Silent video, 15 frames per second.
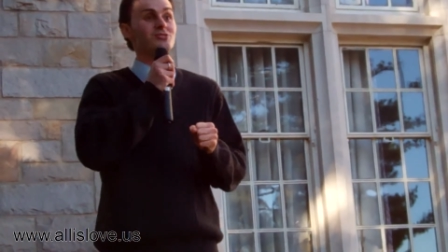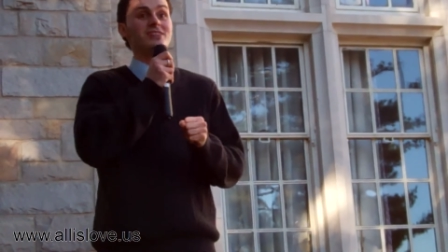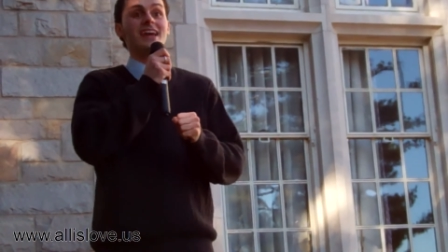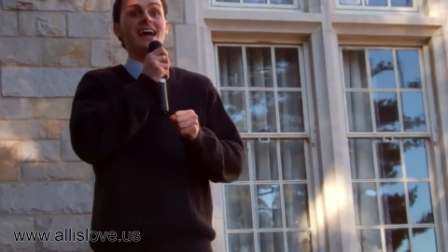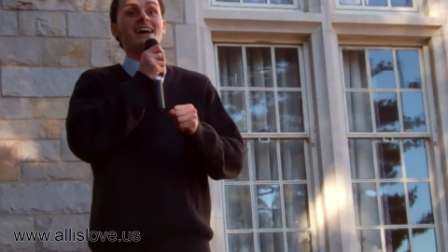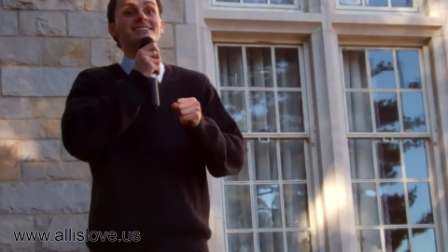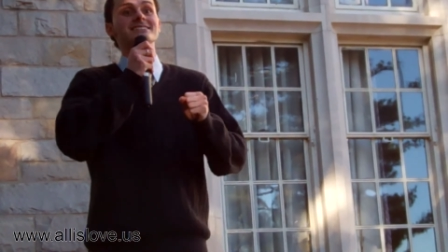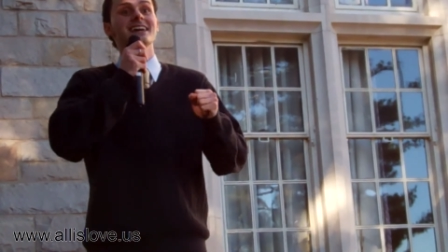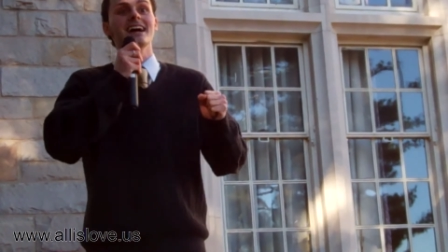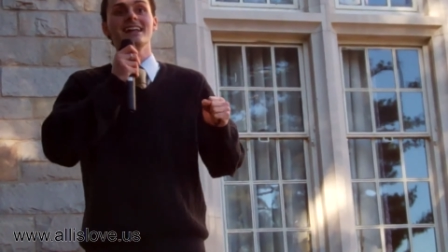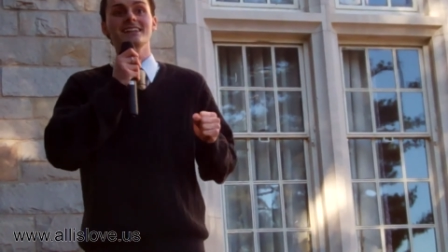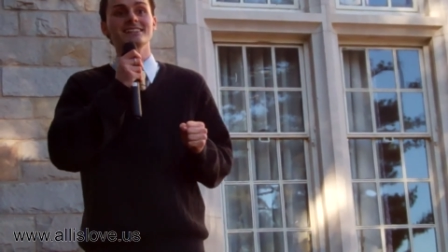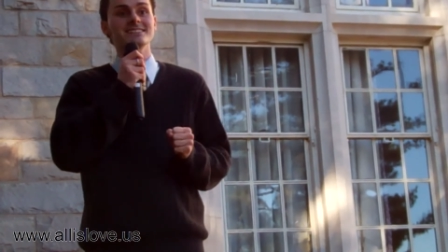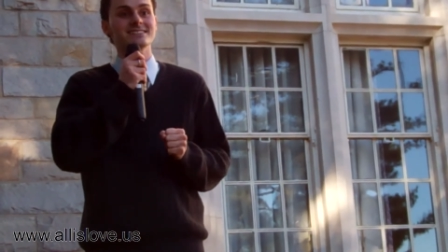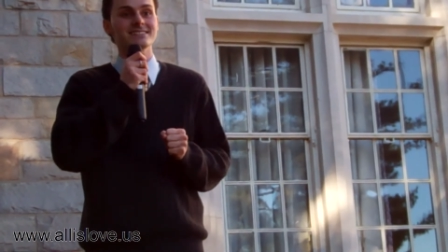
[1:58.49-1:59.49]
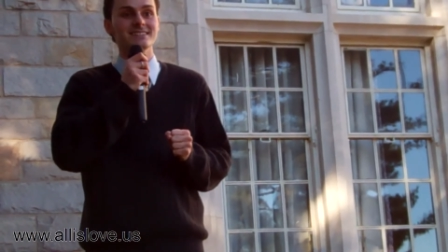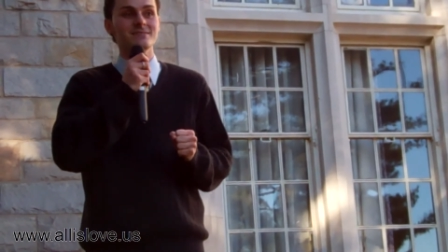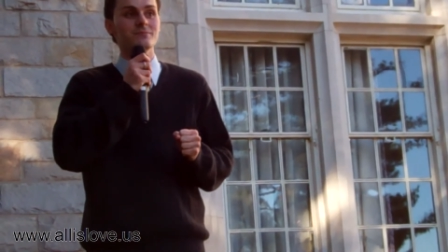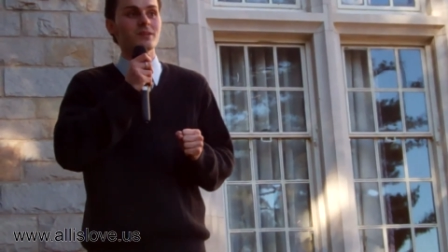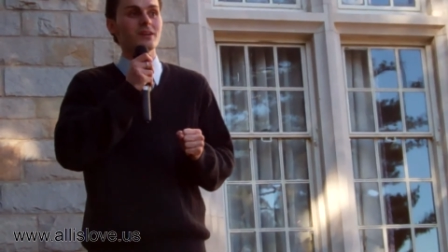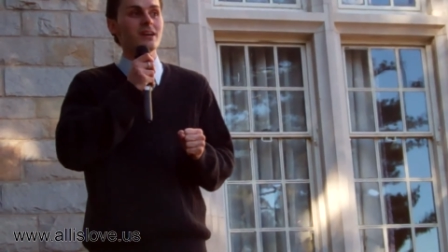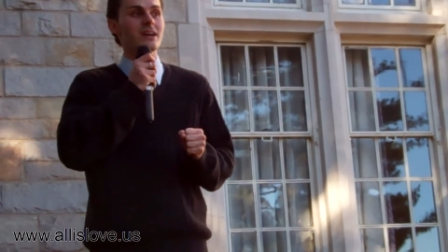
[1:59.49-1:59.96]
She hasn't had any sleep.
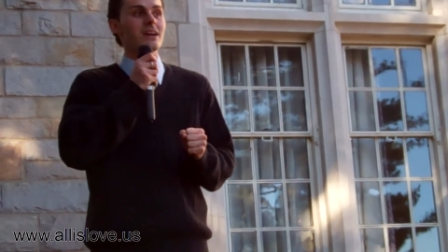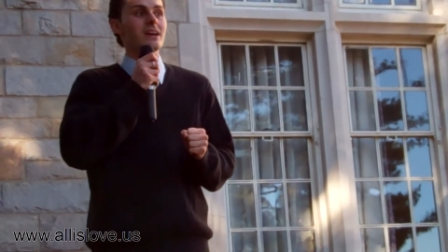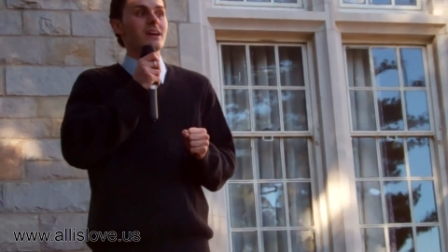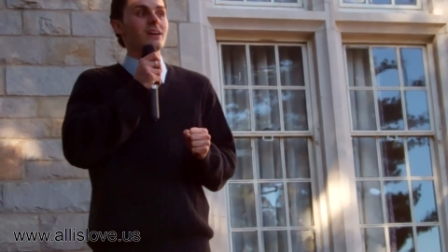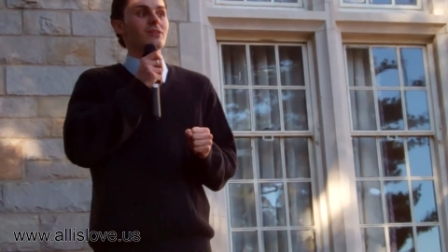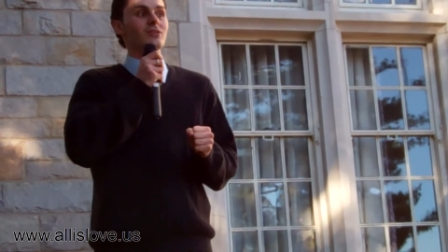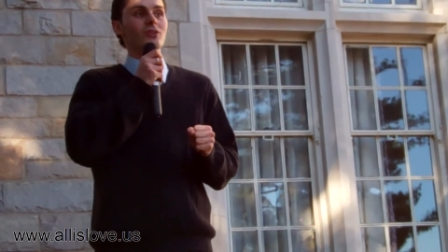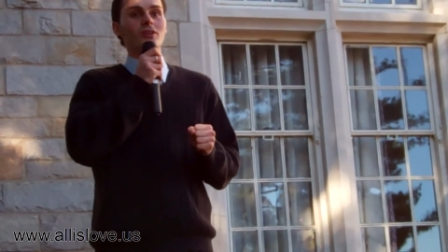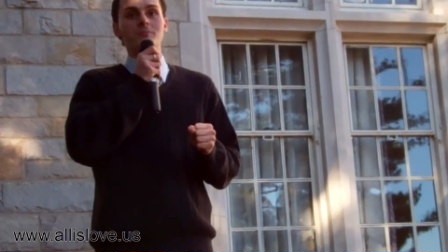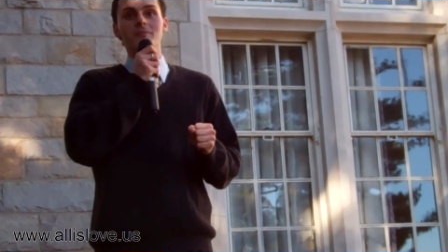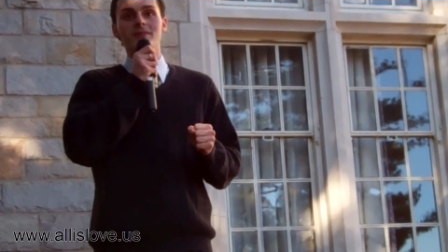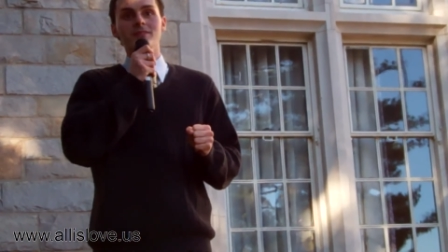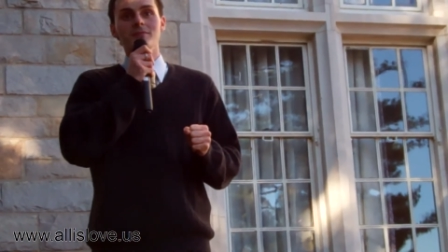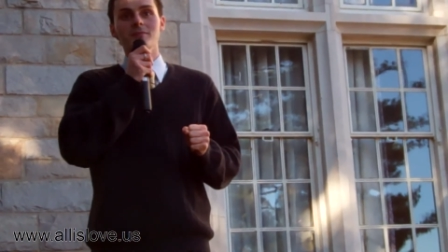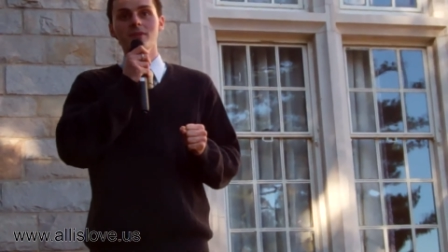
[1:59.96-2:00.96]
You know, the, the